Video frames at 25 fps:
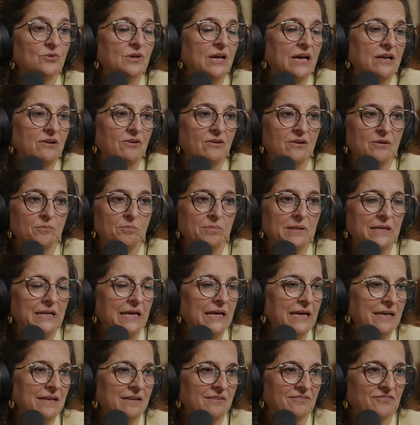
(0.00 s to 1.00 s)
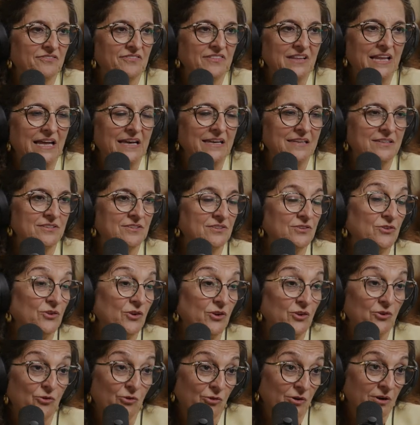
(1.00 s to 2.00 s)
get on a plane and fly to New
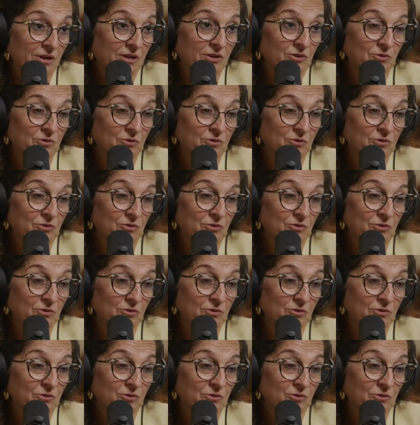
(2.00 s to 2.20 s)
York,